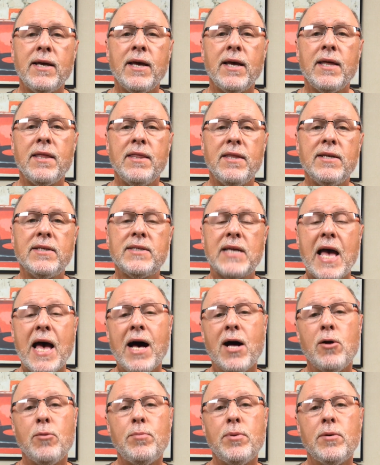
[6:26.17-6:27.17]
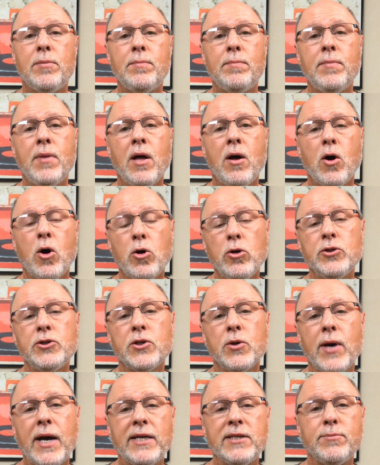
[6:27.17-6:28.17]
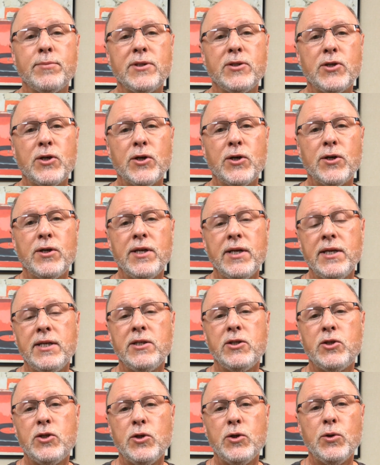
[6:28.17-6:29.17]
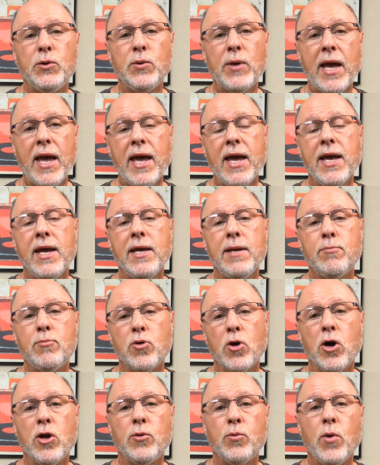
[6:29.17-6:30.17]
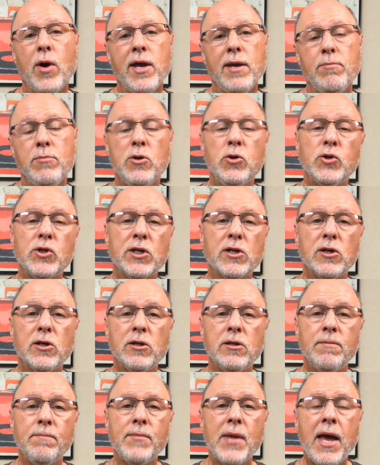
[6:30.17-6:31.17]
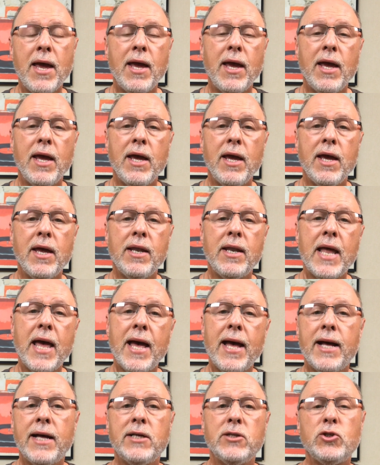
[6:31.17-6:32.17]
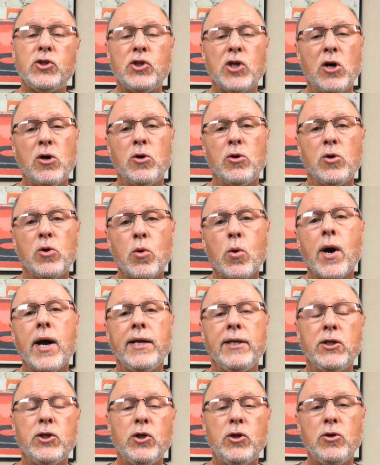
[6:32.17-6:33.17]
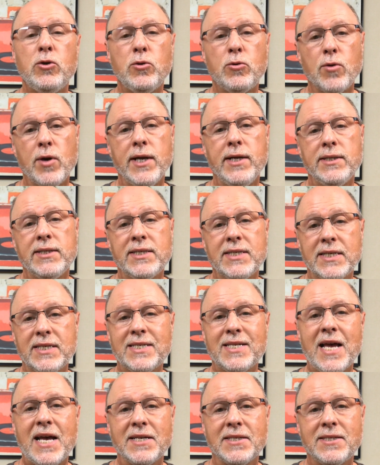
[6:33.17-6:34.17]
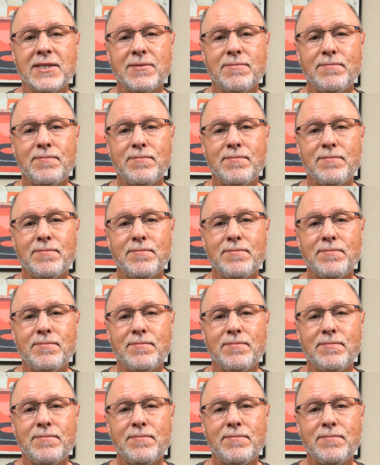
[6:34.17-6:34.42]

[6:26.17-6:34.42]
This album also has been turned into a Broadway musical and has shown quite great success.